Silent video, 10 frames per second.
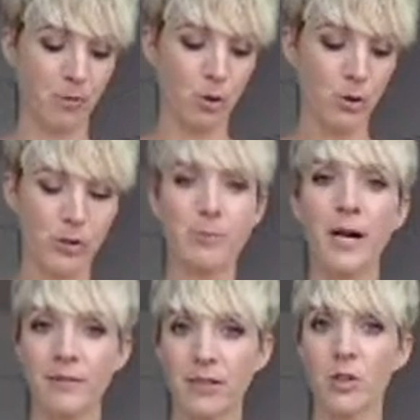most
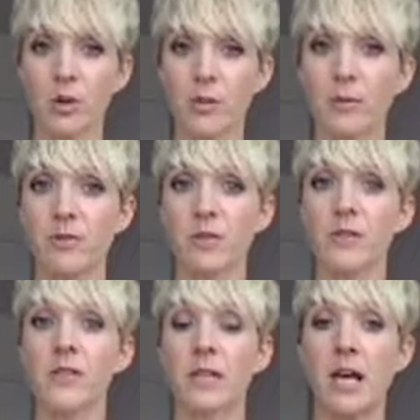private
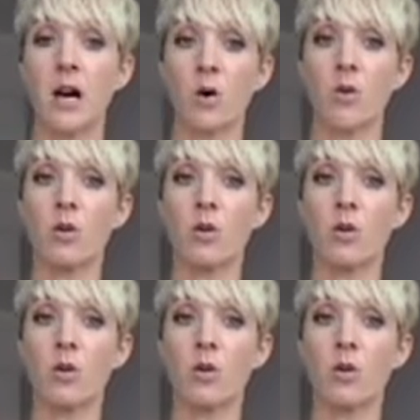hospitals allow